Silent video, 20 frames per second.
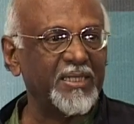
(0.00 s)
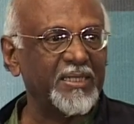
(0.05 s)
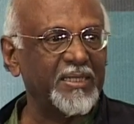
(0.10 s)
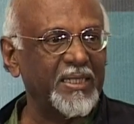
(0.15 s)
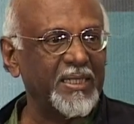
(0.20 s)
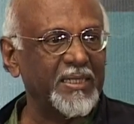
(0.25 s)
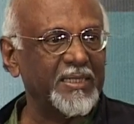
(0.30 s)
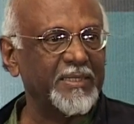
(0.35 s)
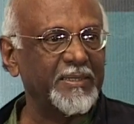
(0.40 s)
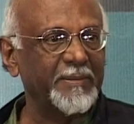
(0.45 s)

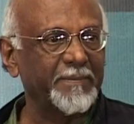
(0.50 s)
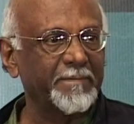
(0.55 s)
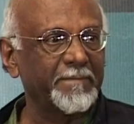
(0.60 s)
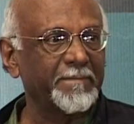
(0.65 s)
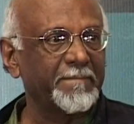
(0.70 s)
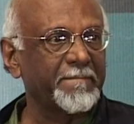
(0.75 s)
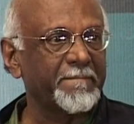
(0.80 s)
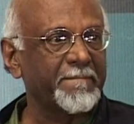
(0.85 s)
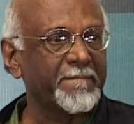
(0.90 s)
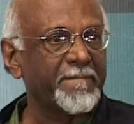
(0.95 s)
that
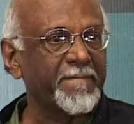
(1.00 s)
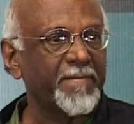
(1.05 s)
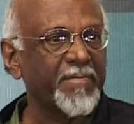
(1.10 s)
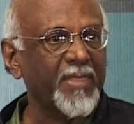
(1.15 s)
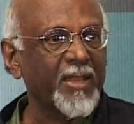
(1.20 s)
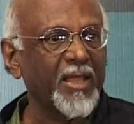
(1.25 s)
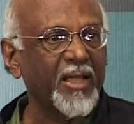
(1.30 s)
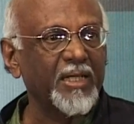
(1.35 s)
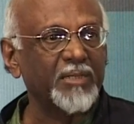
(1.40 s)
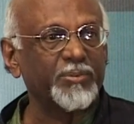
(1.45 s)

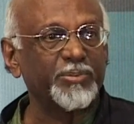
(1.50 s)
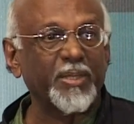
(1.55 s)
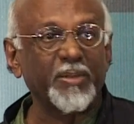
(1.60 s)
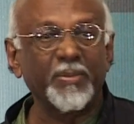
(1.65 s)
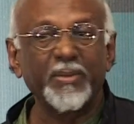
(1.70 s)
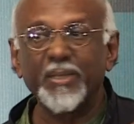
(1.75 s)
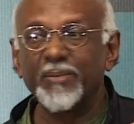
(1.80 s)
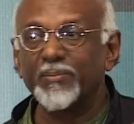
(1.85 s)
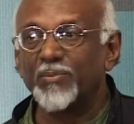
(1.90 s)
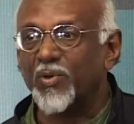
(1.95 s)
it's
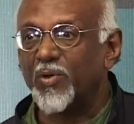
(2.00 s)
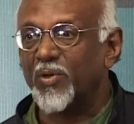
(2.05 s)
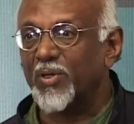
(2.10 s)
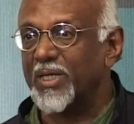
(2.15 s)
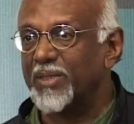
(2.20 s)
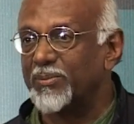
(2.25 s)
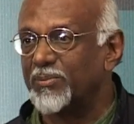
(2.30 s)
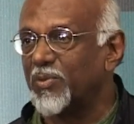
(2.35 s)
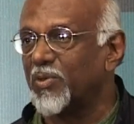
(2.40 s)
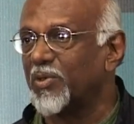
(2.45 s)
becoming more
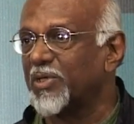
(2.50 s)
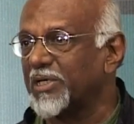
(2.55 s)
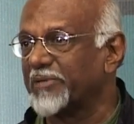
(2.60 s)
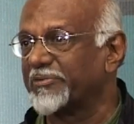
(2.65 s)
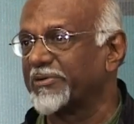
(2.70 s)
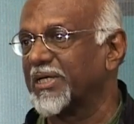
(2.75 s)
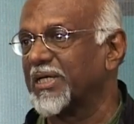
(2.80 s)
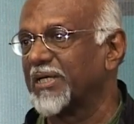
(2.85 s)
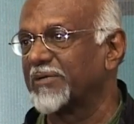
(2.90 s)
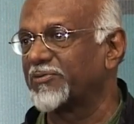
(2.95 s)
and more
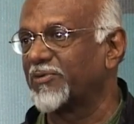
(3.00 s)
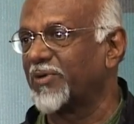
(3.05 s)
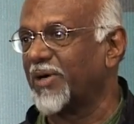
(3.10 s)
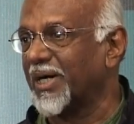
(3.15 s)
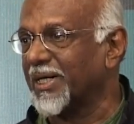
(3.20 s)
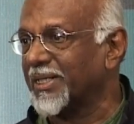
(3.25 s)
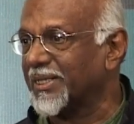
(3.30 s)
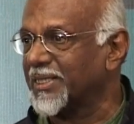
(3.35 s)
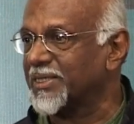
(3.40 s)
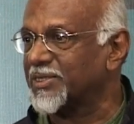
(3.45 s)
difficult for
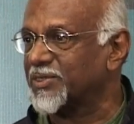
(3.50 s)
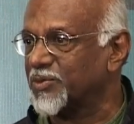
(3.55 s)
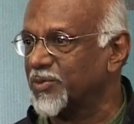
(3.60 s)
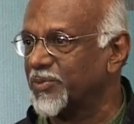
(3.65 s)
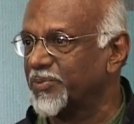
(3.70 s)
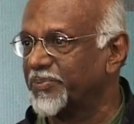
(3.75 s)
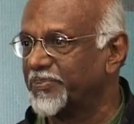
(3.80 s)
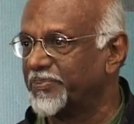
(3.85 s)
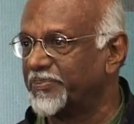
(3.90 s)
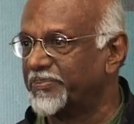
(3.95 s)
artists
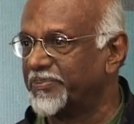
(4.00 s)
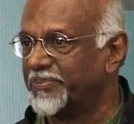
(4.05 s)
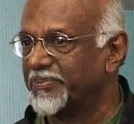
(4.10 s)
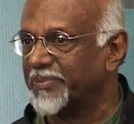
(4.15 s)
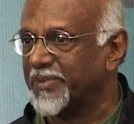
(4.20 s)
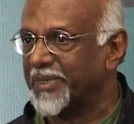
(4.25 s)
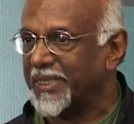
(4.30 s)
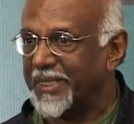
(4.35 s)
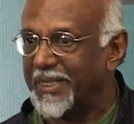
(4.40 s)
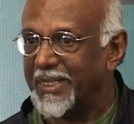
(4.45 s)
to
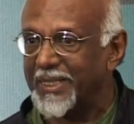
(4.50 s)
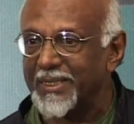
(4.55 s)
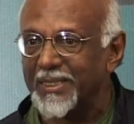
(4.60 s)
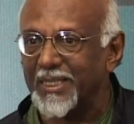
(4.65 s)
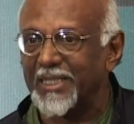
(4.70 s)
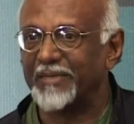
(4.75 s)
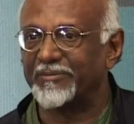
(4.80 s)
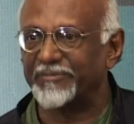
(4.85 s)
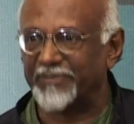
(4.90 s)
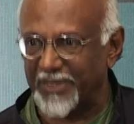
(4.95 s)
create
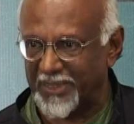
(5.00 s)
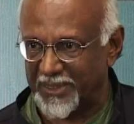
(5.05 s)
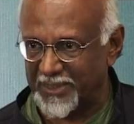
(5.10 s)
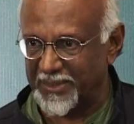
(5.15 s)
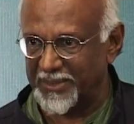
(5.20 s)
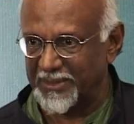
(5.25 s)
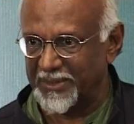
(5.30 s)
that effect.